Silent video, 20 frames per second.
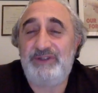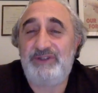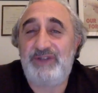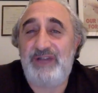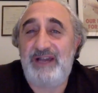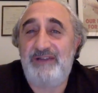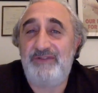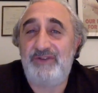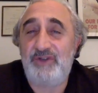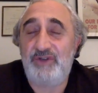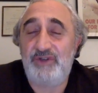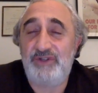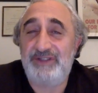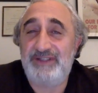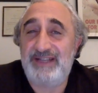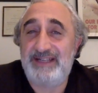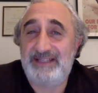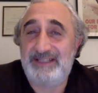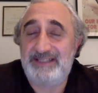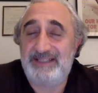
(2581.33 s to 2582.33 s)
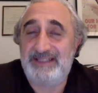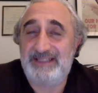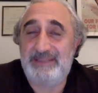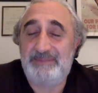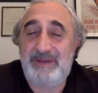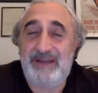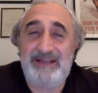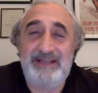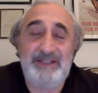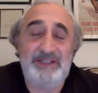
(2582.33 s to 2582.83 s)
to have a good night's
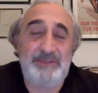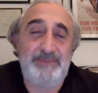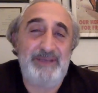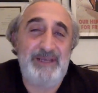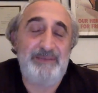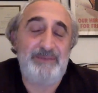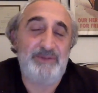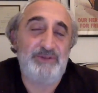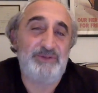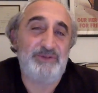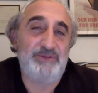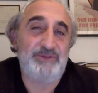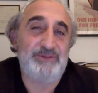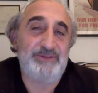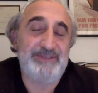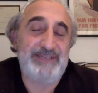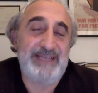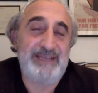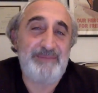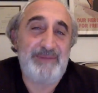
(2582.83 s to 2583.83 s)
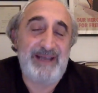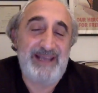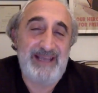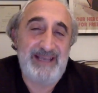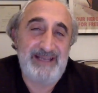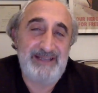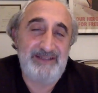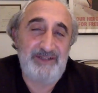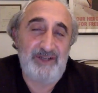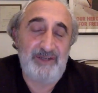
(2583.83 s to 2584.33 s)
sleep, I need to be able to lay my
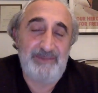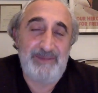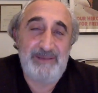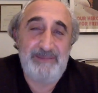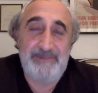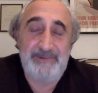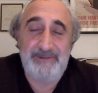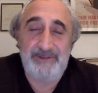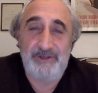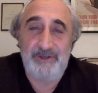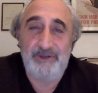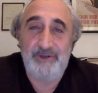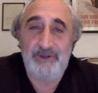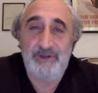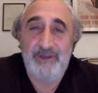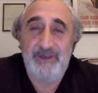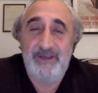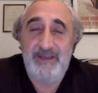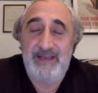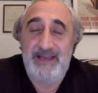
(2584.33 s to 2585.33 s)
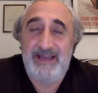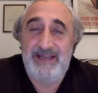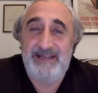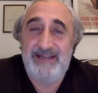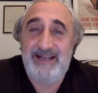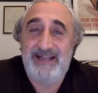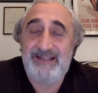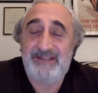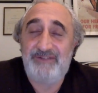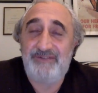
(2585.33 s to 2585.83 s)
head on my pillow and
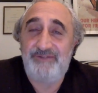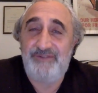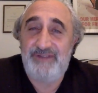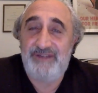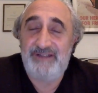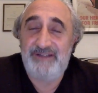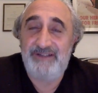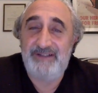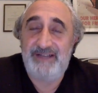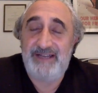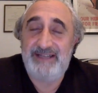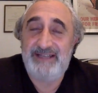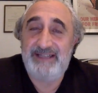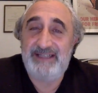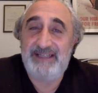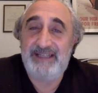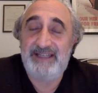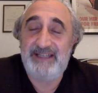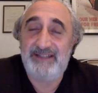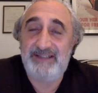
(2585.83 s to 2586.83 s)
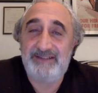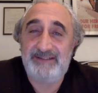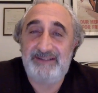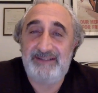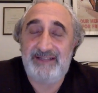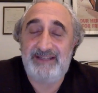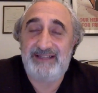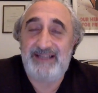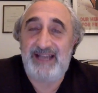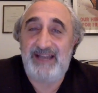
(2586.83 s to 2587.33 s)
not feel any guilt
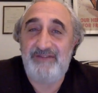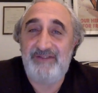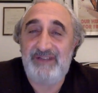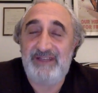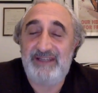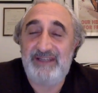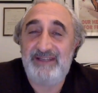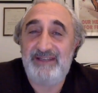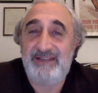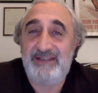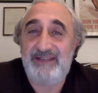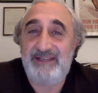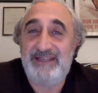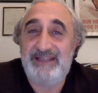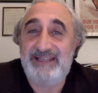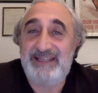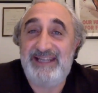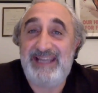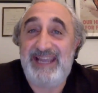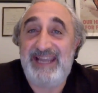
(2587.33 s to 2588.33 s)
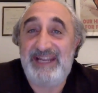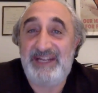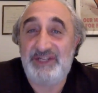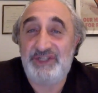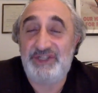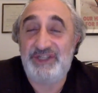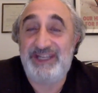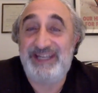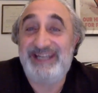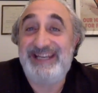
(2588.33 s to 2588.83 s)
at having
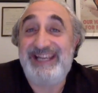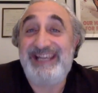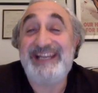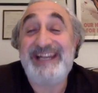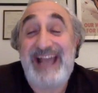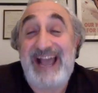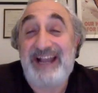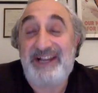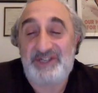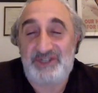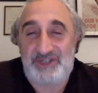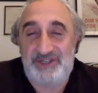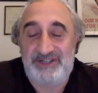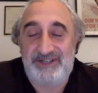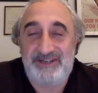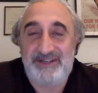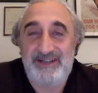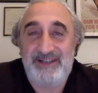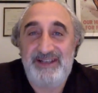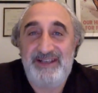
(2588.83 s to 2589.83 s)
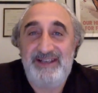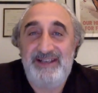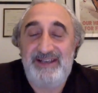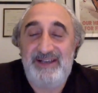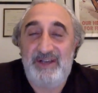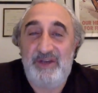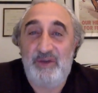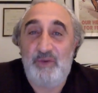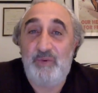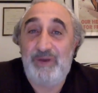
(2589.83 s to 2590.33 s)
engaged in inaction
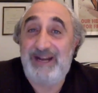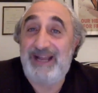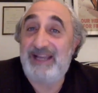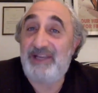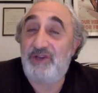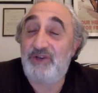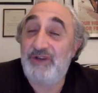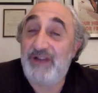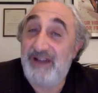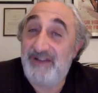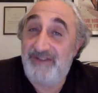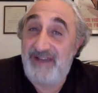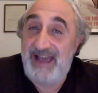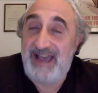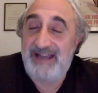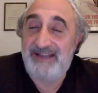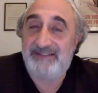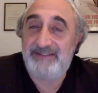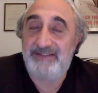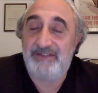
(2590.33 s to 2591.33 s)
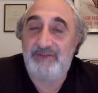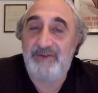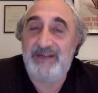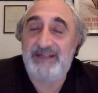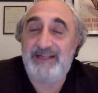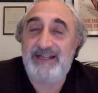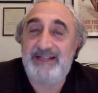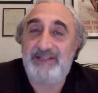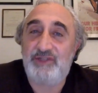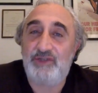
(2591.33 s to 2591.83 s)
uh, when I could have acted,
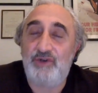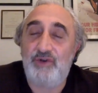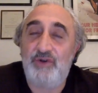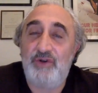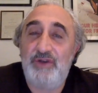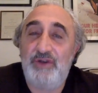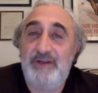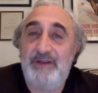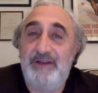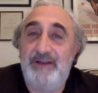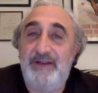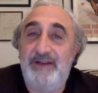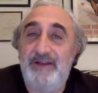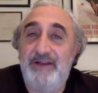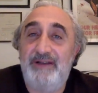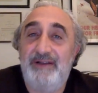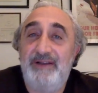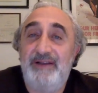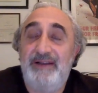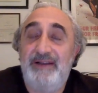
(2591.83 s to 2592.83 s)
right? And so, uh,